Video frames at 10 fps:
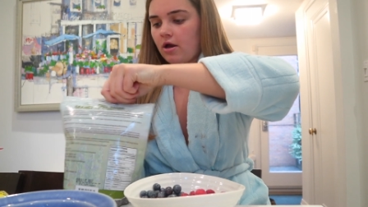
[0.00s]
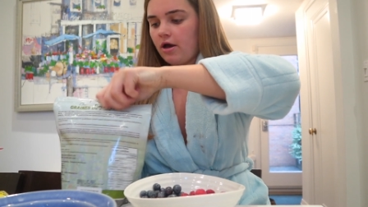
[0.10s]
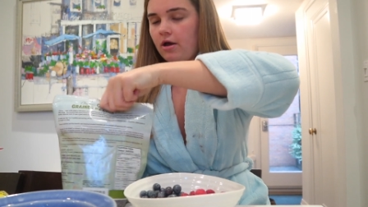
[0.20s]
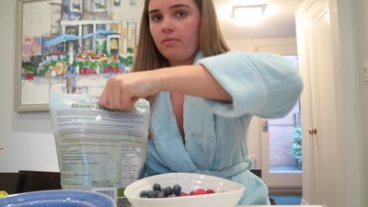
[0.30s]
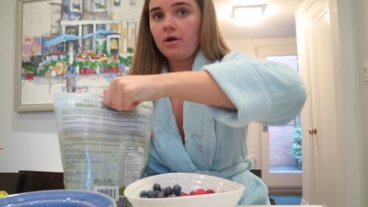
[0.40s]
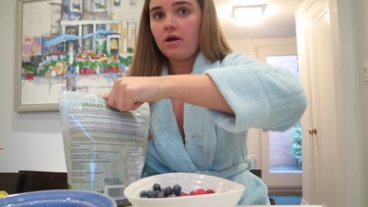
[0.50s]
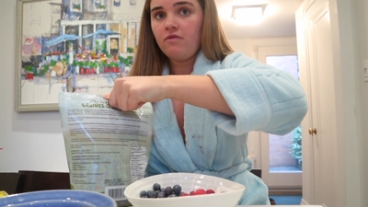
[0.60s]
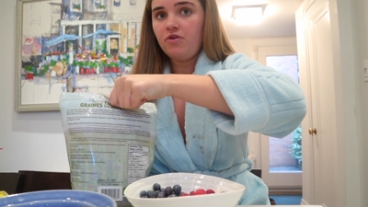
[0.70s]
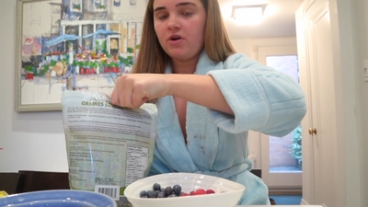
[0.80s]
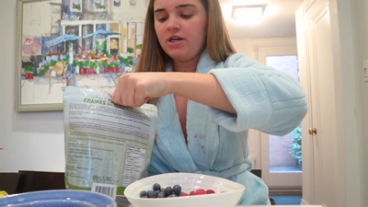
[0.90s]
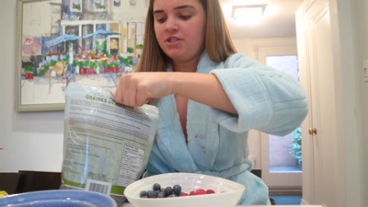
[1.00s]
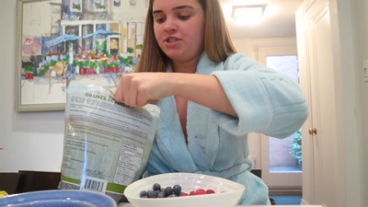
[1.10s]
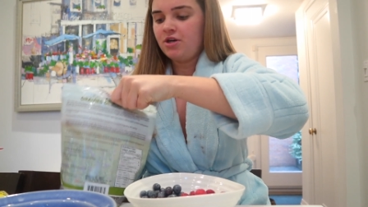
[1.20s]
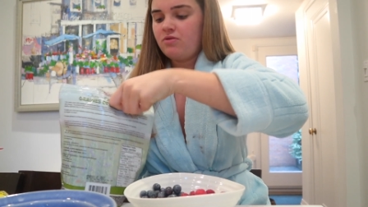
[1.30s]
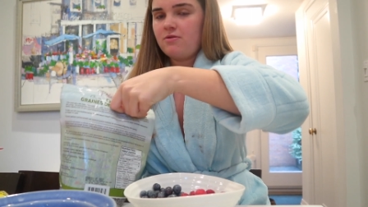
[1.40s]
Um, if you guys
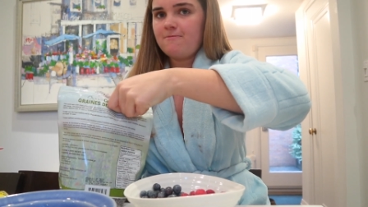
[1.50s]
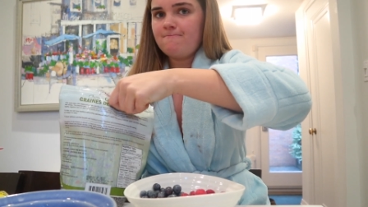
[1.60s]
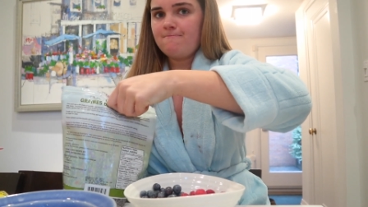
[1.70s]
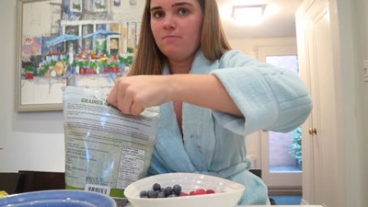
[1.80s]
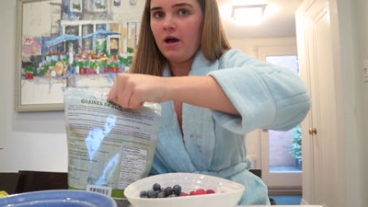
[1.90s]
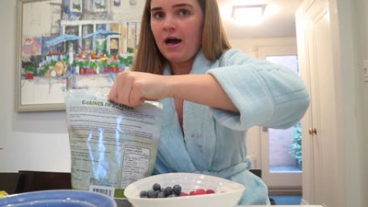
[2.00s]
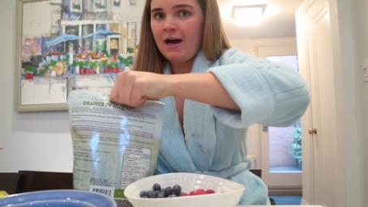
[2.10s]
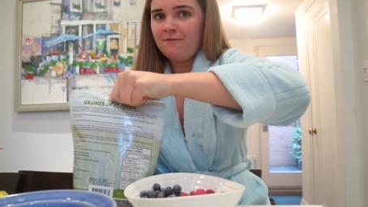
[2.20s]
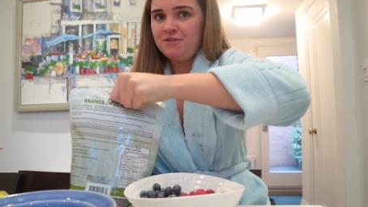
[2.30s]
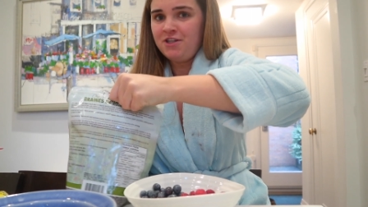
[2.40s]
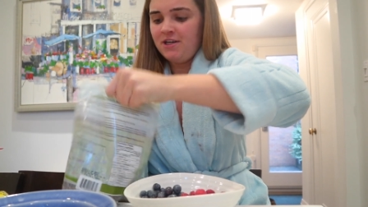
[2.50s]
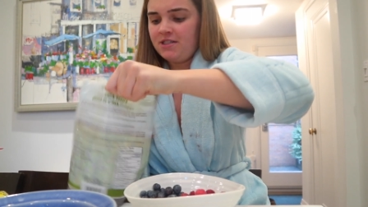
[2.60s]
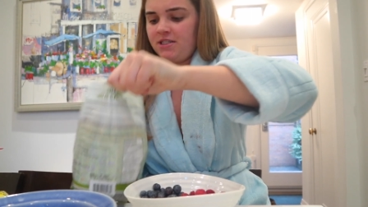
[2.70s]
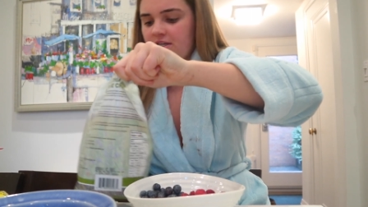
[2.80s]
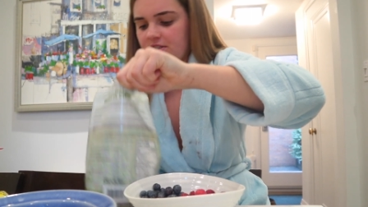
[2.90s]
don't have chia
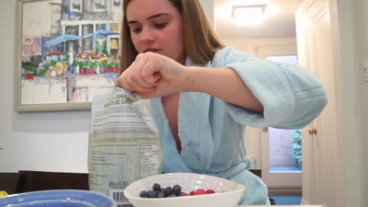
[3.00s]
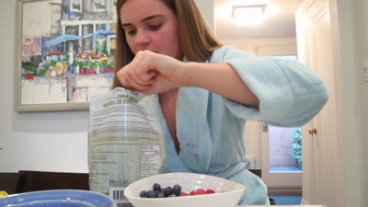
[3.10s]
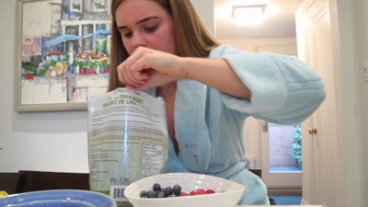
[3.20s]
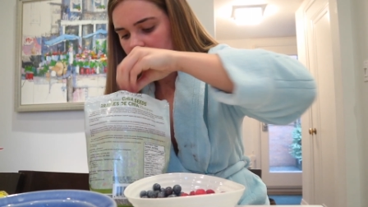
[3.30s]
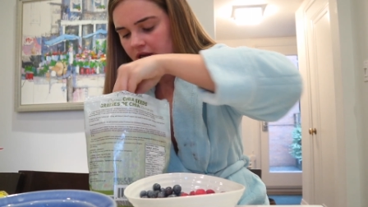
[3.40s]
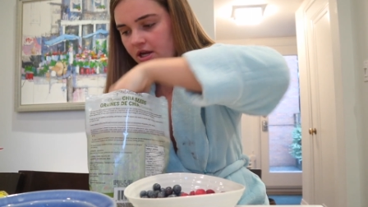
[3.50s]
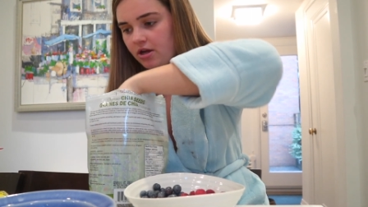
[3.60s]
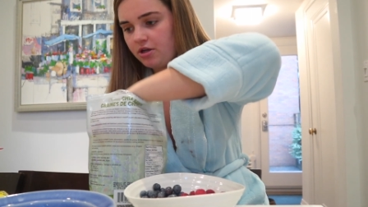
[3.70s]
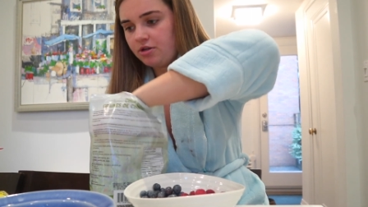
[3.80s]
seeds already, you